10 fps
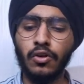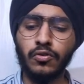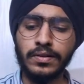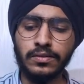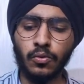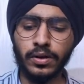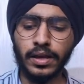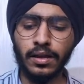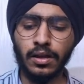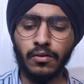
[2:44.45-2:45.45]
So we'll say
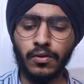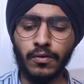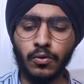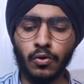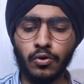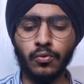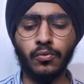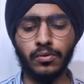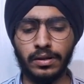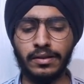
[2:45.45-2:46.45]
okay, we will go to
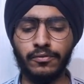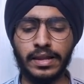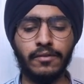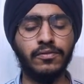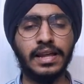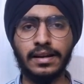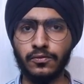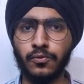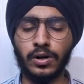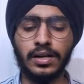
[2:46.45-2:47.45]
left, that
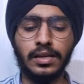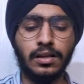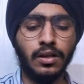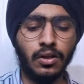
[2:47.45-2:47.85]
is 40.